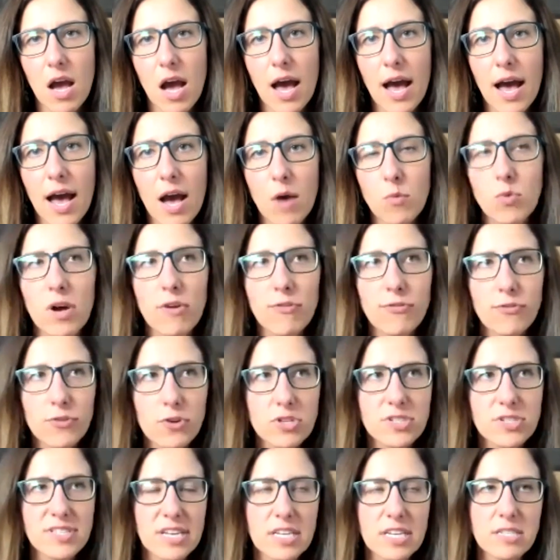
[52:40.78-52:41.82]
Well,
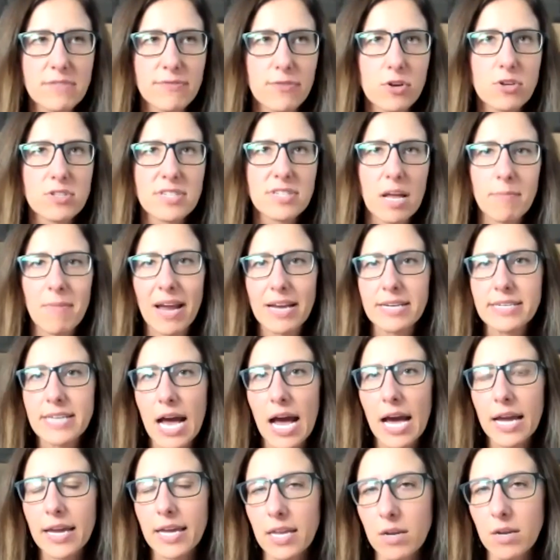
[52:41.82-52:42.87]
first things first on my
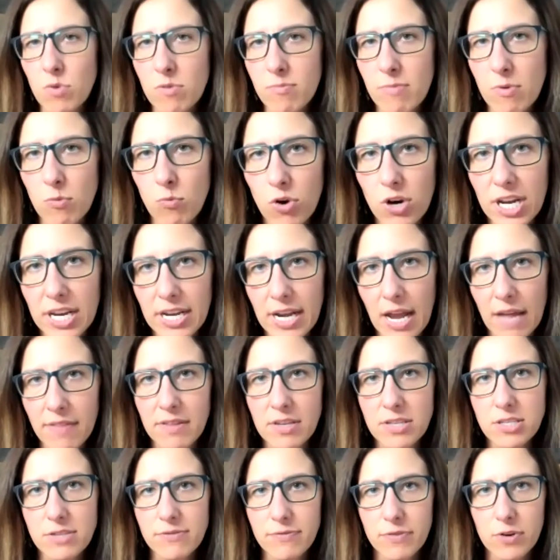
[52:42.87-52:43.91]
docket, and we've been working on
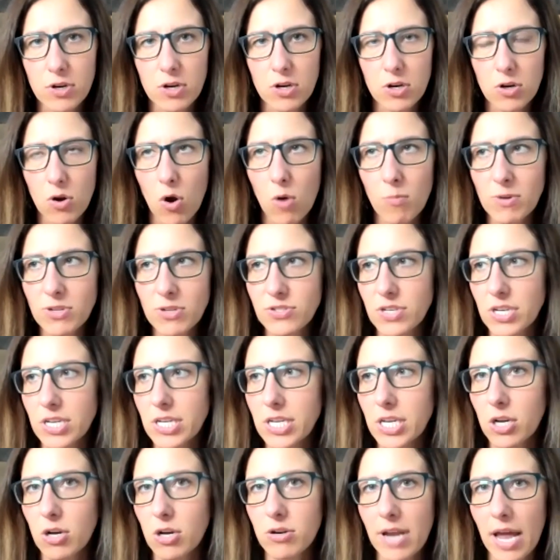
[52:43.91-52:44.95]
this for almost a
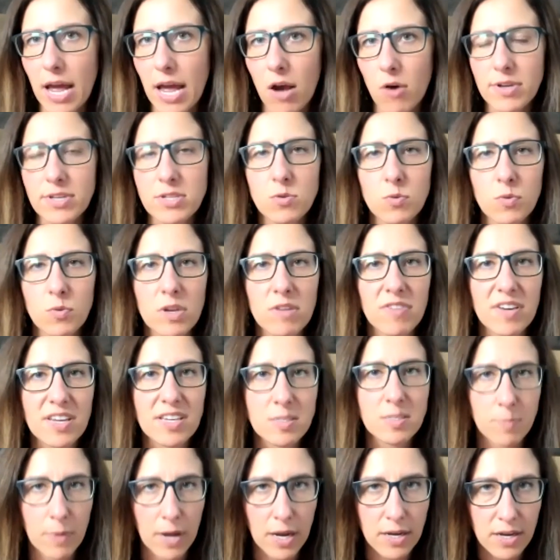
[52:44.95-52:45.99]
year now, is we've
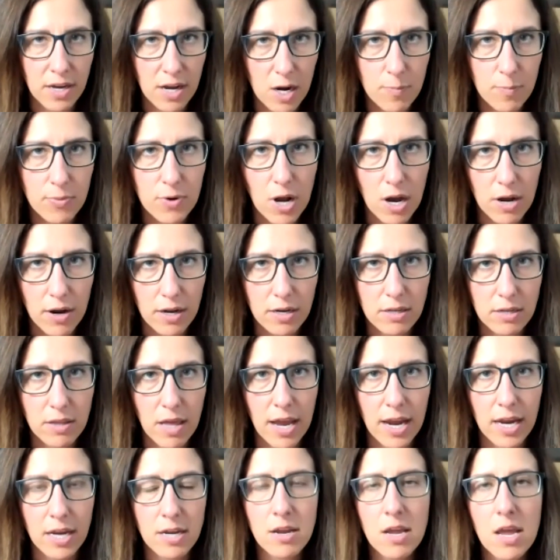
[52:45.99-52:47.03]
expanded our product
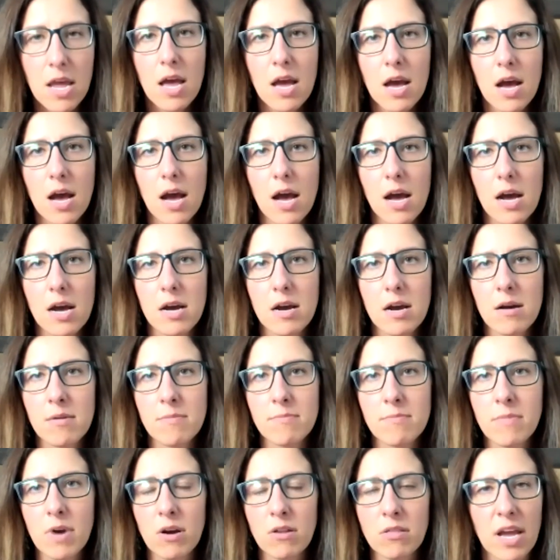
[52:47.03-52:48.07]
line.
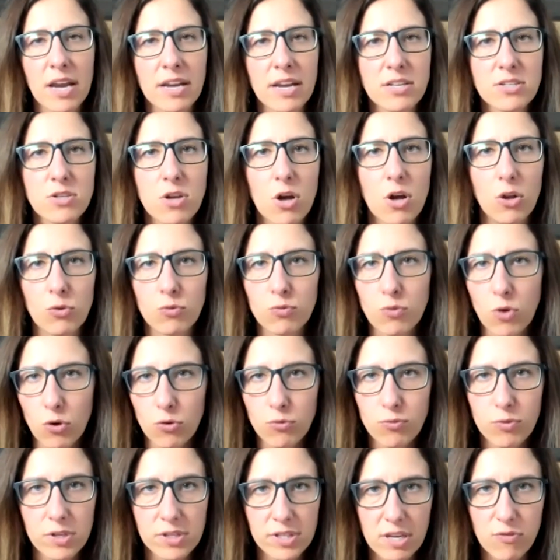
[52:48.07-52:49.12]
Our line is called
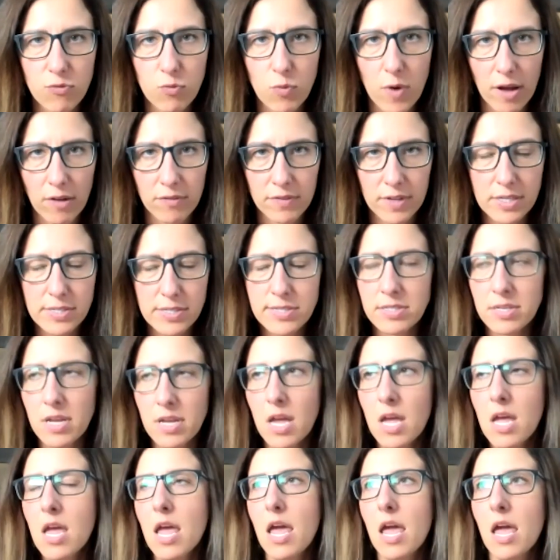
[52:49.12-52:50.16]
Road Relief Wellness.
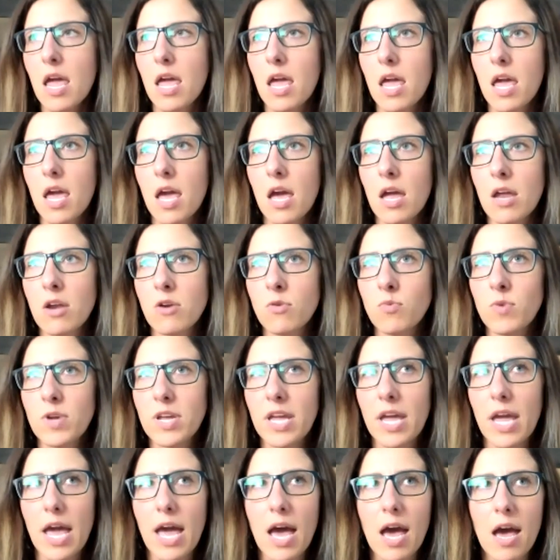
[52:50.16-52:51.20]
And we
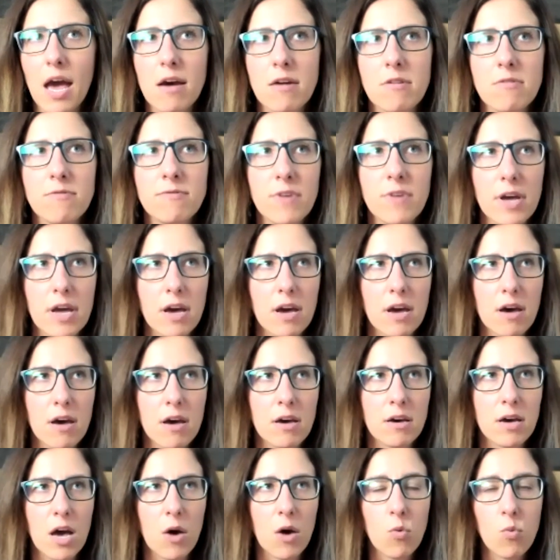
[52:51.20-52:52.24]
have
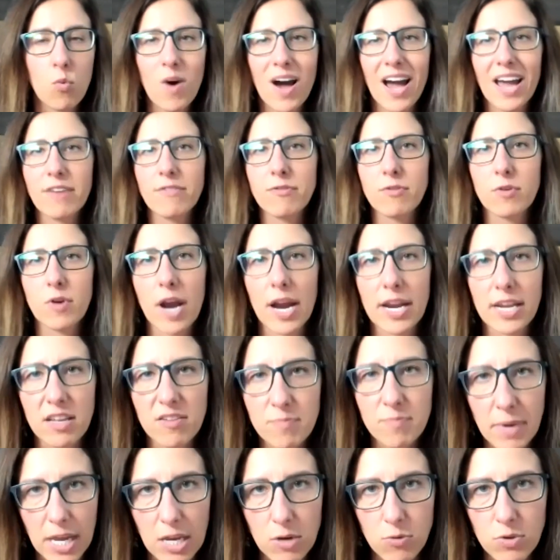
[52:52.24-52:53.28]
a wide variety
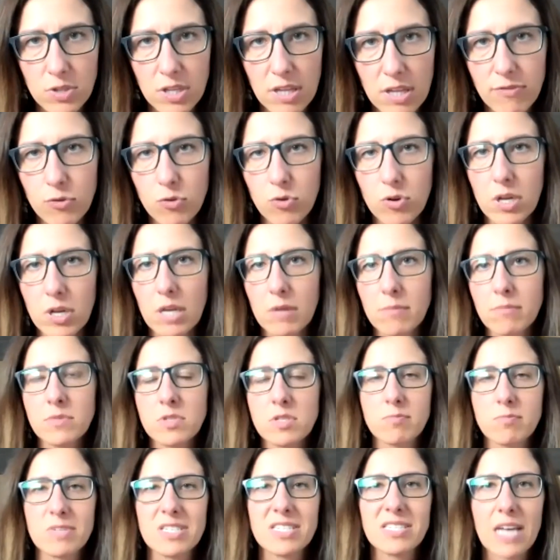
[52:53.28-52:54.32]
of pain relief
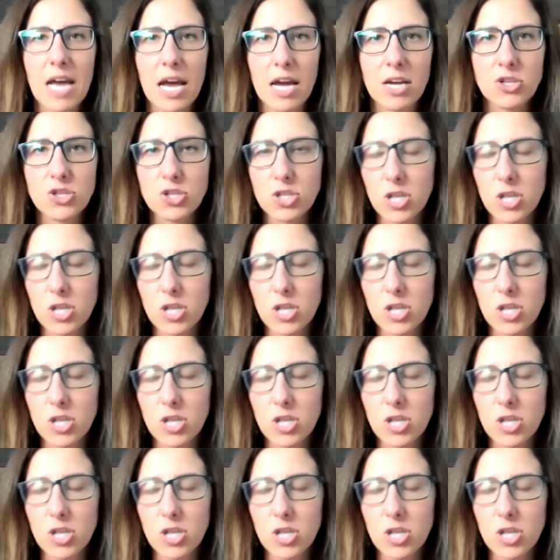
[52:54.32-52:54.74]
creams, massage